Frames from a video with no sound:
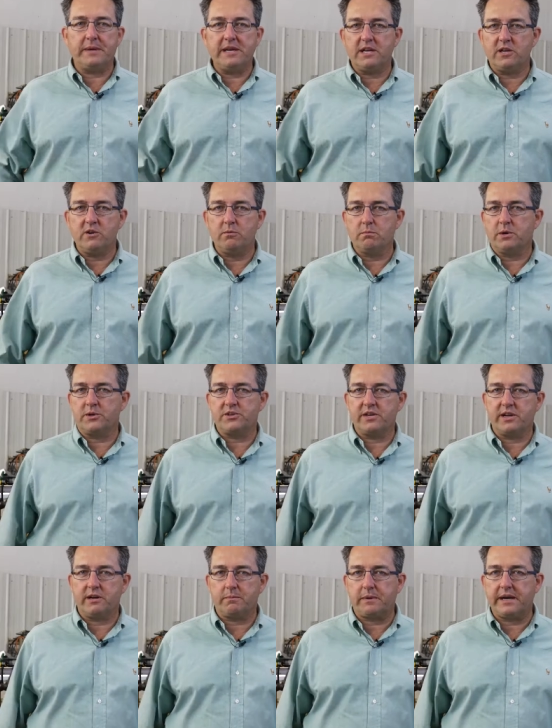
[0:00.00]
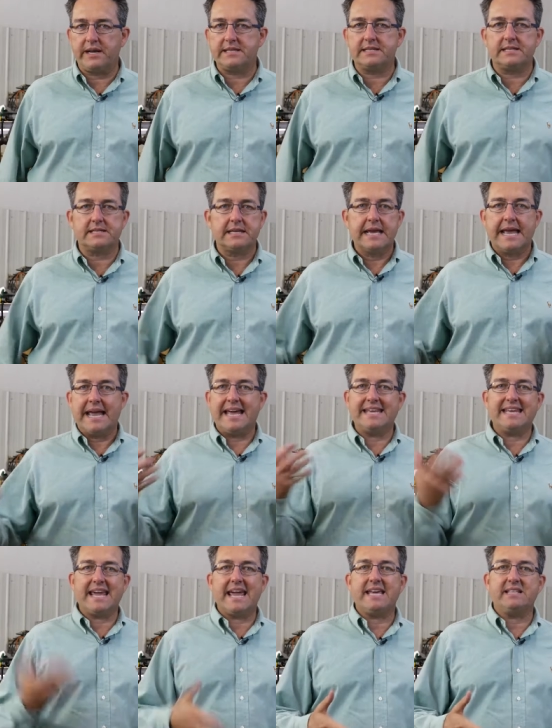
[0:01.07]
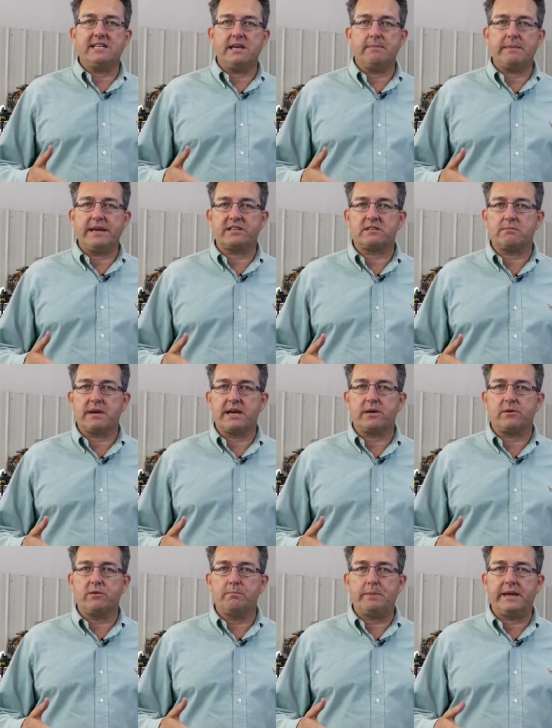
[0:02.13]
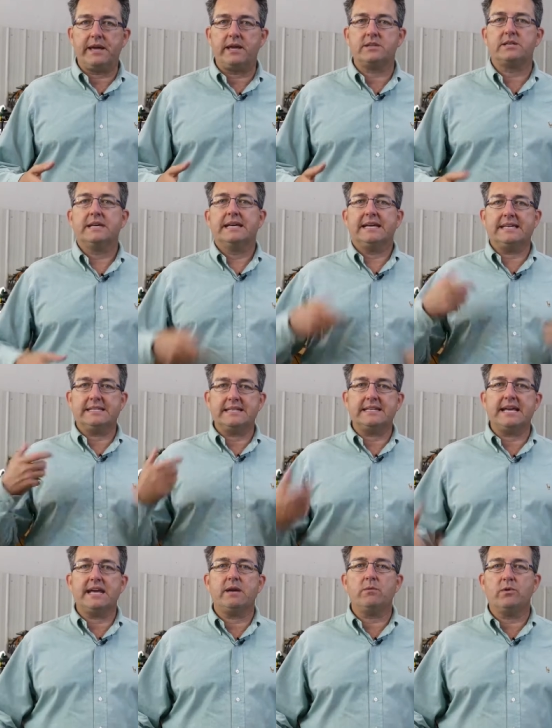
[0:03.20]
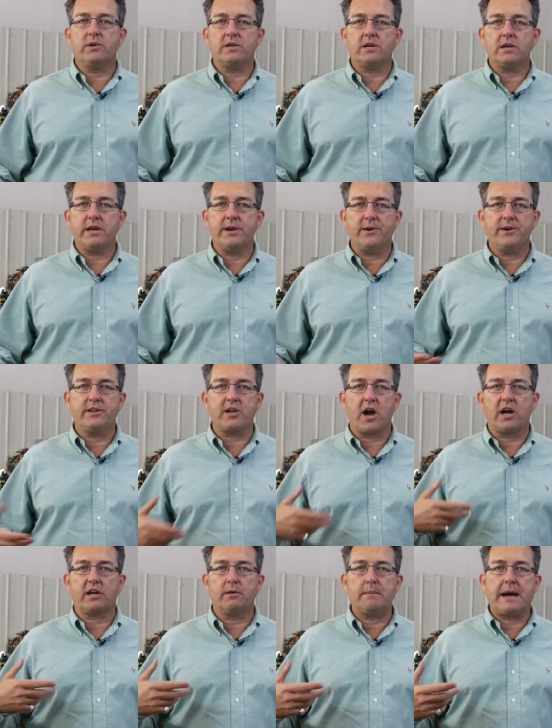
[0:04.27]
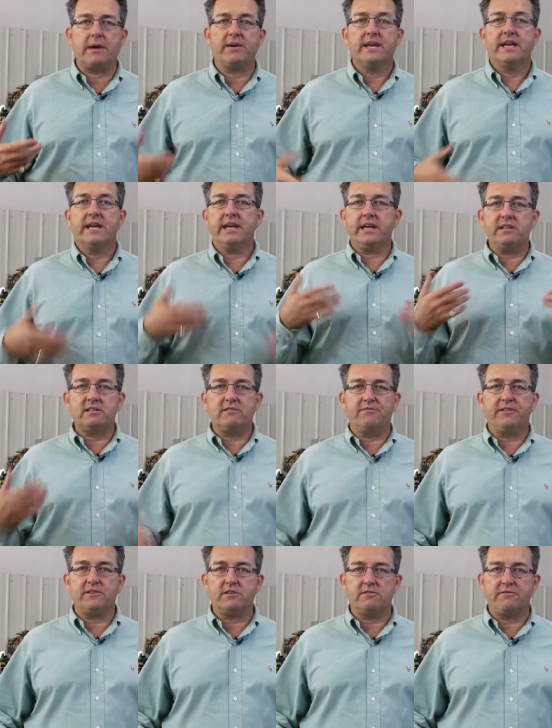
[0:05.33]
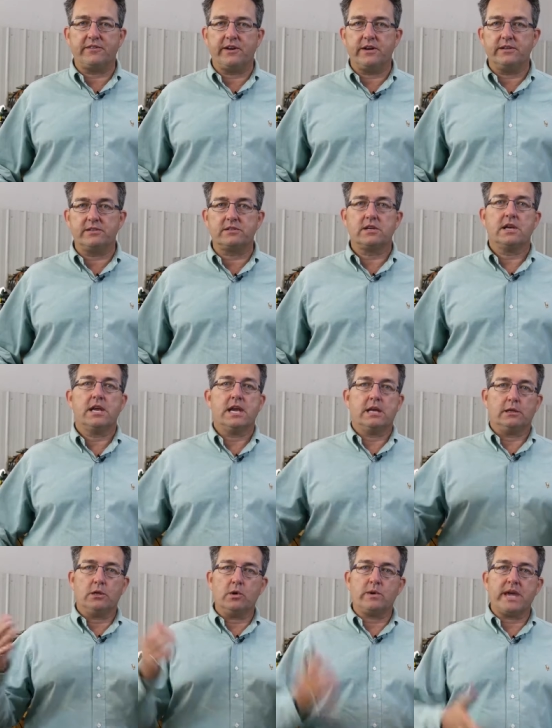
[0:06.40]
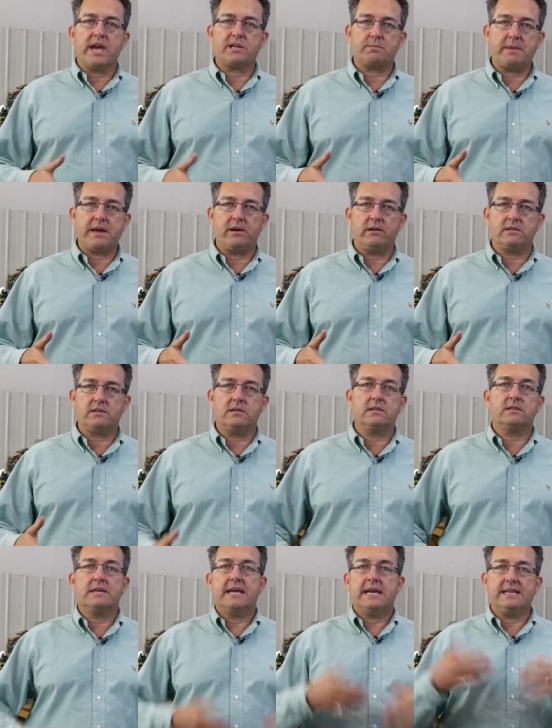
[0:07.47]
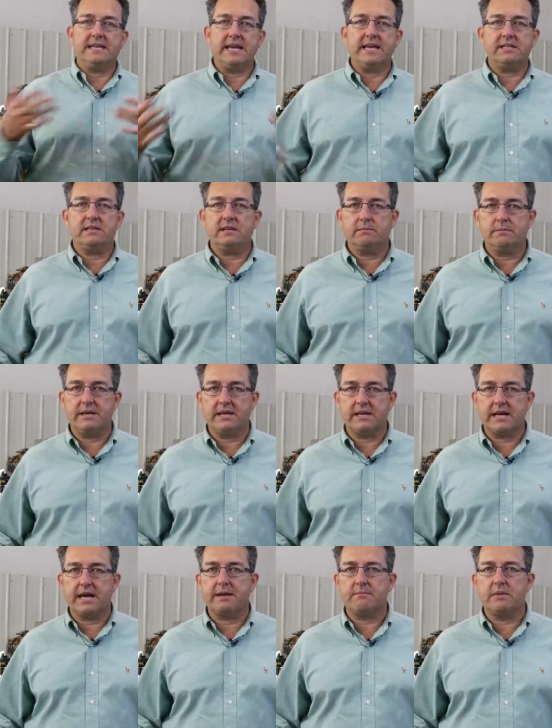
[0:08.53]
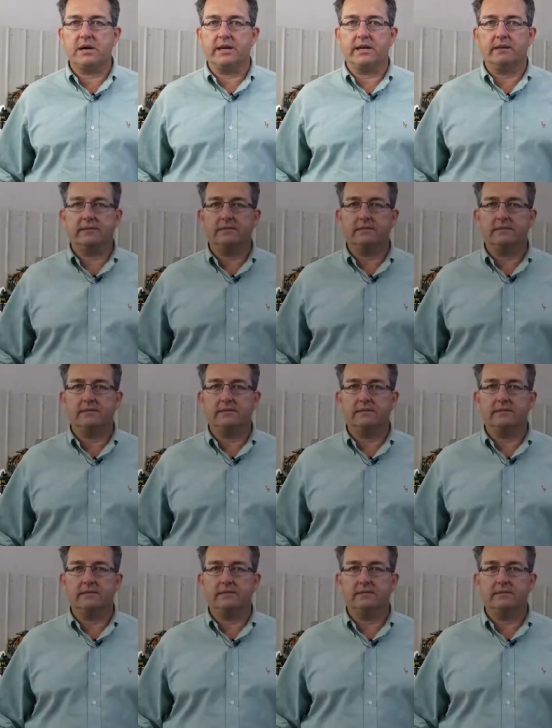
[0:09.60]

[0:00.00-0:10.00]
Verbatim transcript: PDQ Merchant Enterprises and the ATM Mastermind Group page, and today we're here to talk about insufficient funds, low cash balances, and the ATM being out of money.